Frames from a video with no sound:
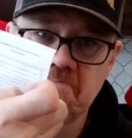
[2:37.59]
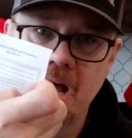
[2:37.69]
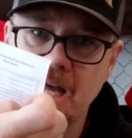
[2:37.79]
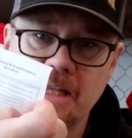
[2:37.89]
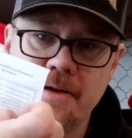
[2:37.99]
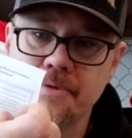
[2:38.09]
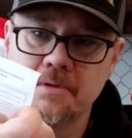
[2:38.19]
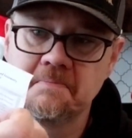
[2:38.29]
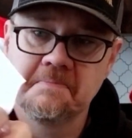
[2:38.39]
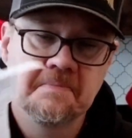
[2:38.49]

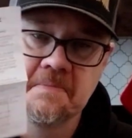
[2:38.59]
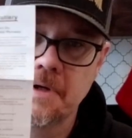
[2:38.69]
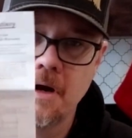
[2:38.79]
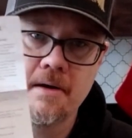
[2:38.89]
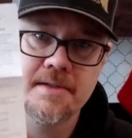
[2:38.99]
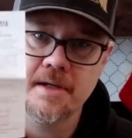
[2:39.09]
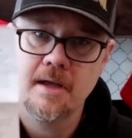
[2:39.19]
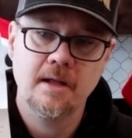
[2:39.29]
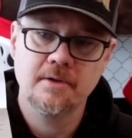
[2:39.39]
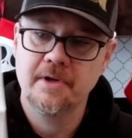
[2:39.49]
high-level Artisan
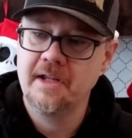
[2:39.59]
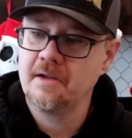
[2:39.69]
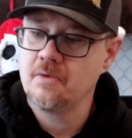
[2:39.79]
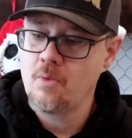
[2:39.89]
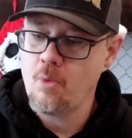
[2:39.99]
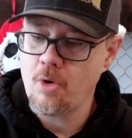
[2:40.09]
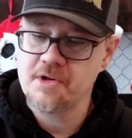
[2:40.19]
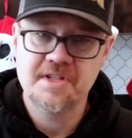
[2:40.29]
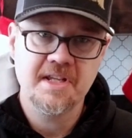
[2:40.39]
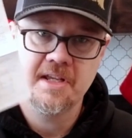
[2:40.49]
Cutlery
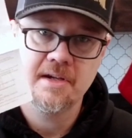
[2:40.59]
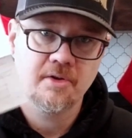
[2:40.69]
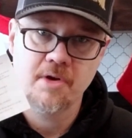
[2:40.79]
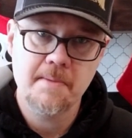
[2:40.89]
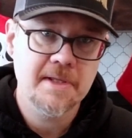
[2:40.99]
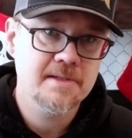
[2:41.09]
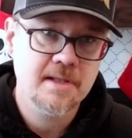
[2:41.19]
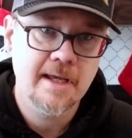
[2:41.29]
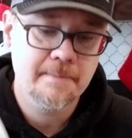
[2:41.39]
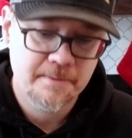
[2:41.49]
warranty agreement
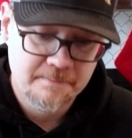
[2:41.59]
slip.